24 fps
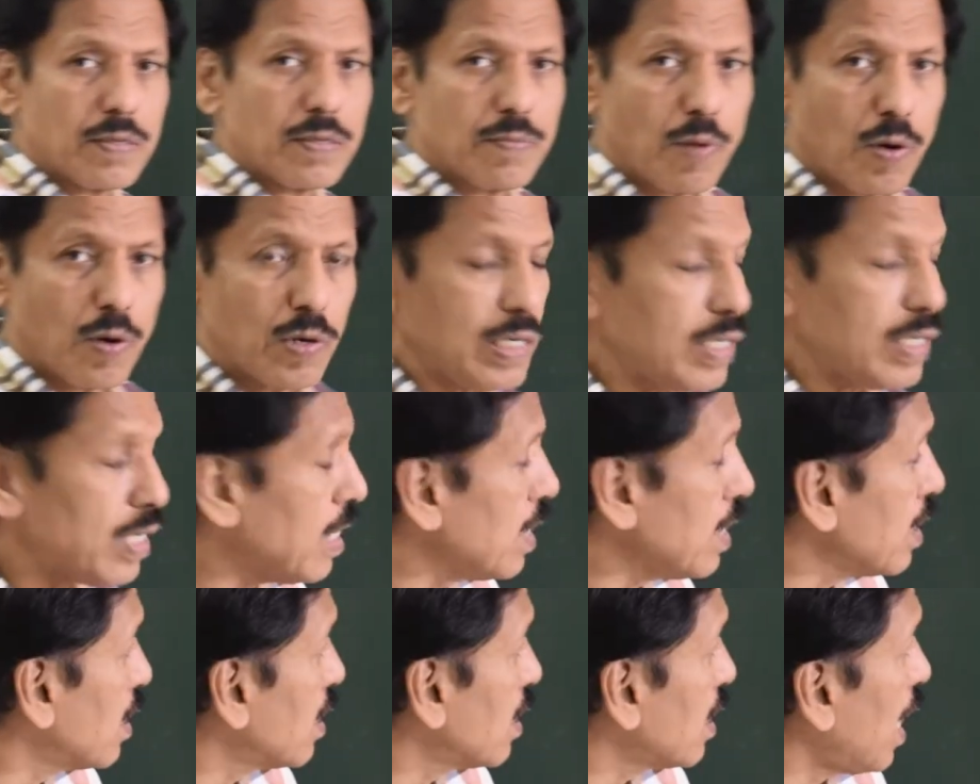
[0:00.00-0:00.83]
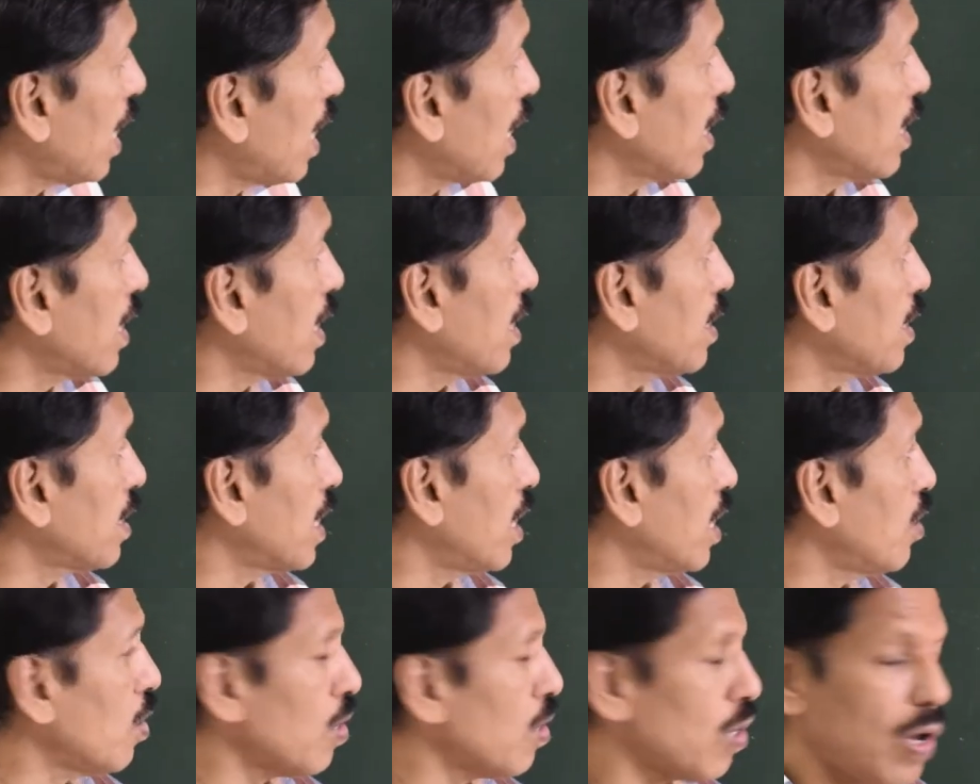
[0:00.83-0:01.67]
monitoring the target at
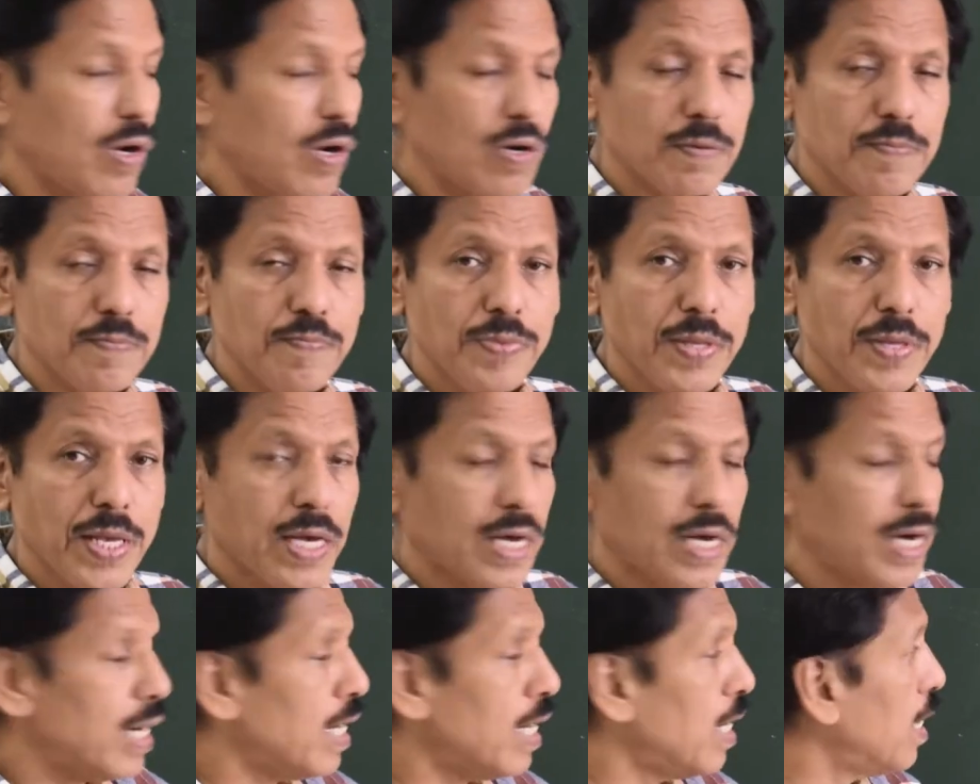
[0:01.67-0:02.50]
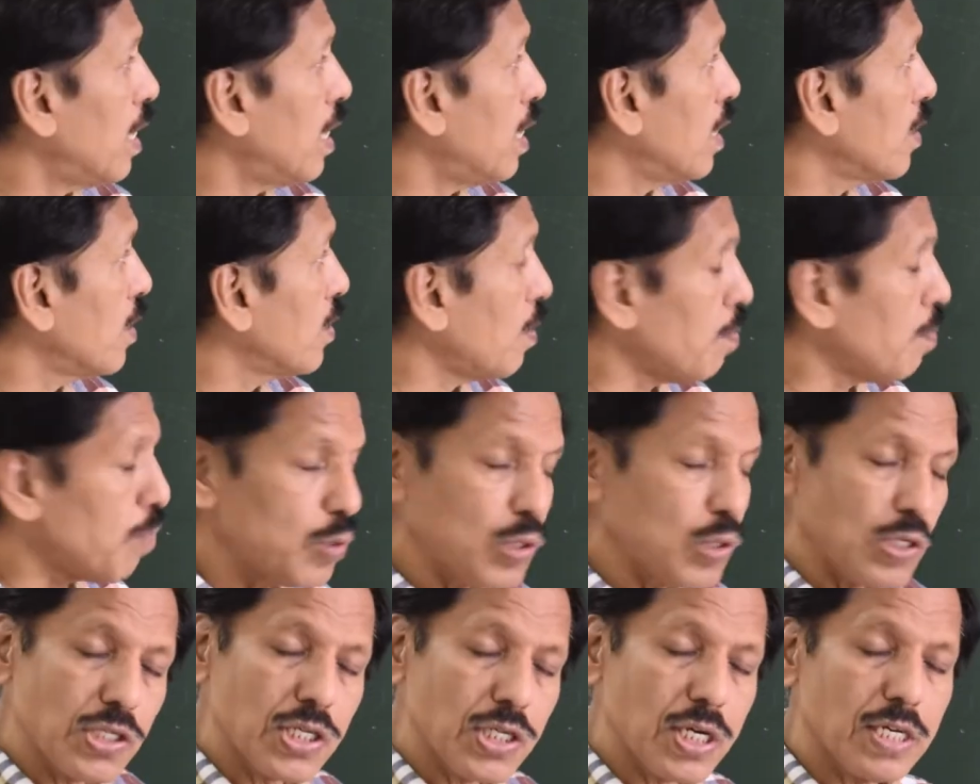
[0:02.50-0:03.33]
10 o'clock. The
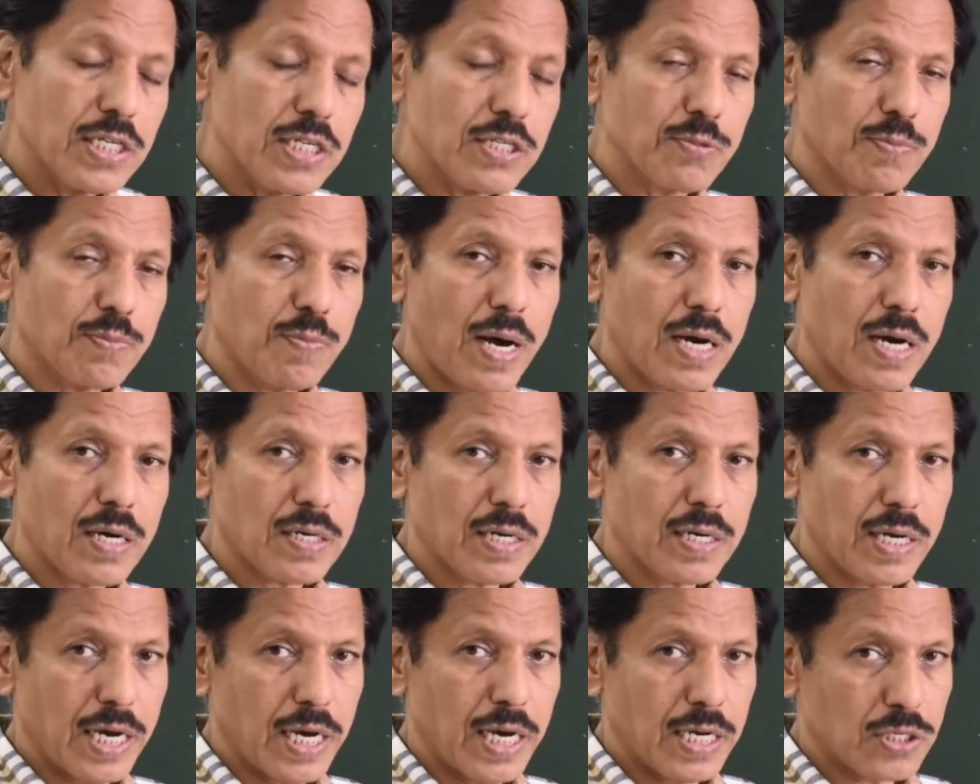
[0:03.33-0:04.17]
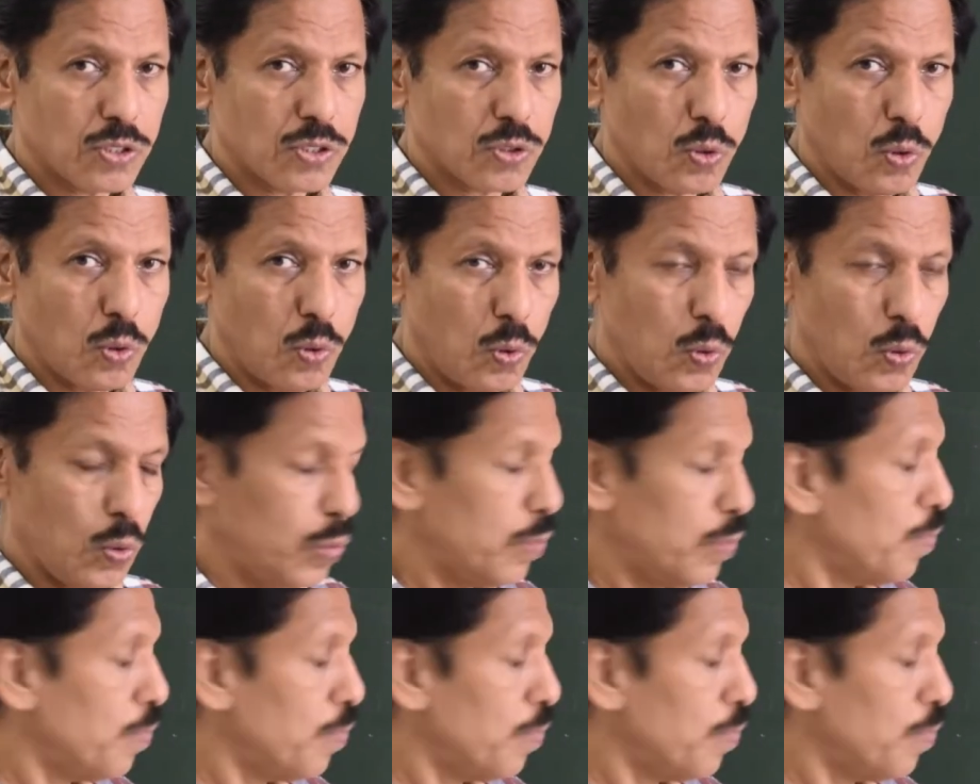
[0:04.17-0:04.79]
position is marked as O.